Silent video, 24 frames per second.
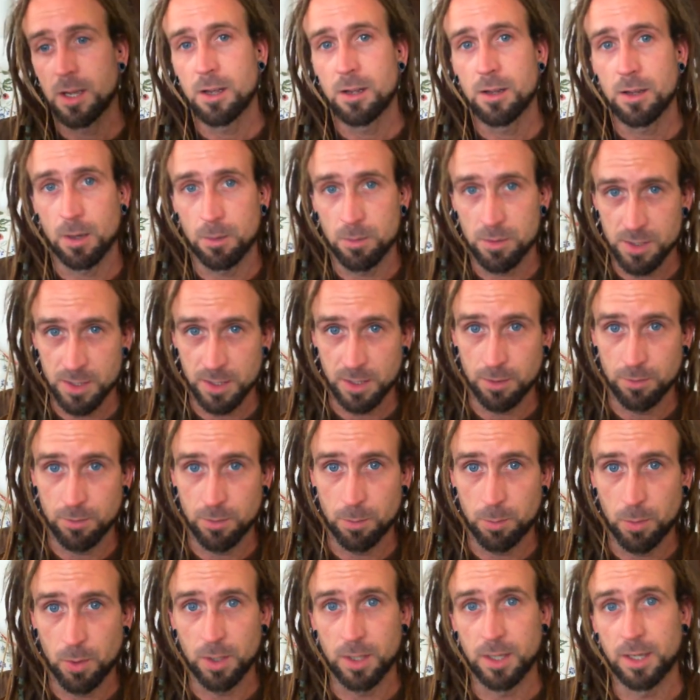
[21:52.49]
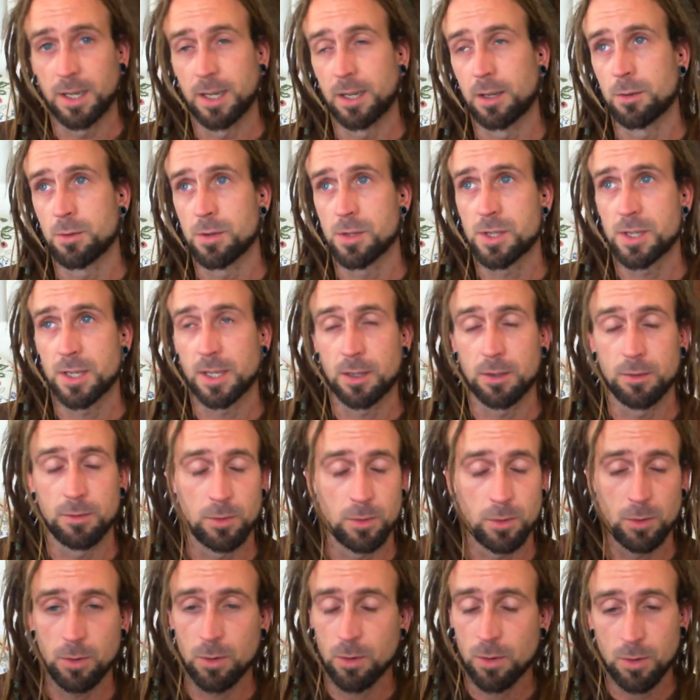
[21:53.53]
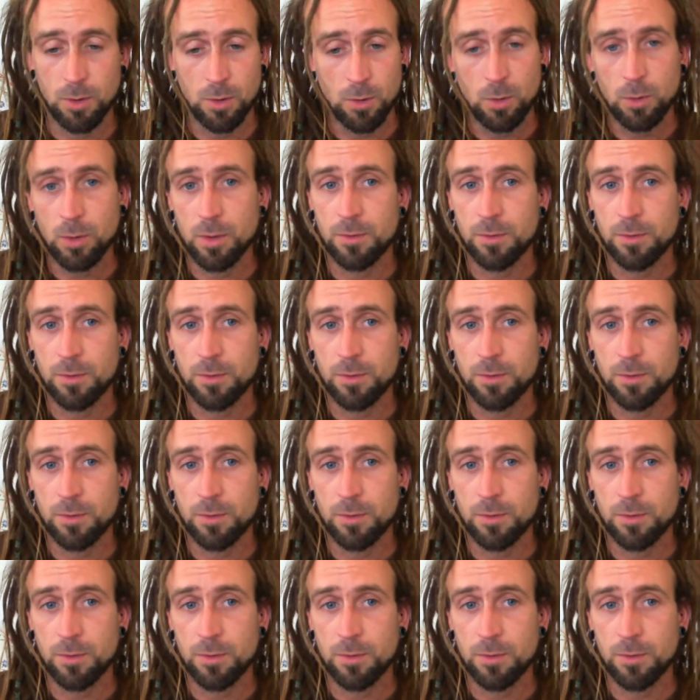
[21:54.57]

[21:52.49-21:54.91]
I was sick of the bullying. I was sick of all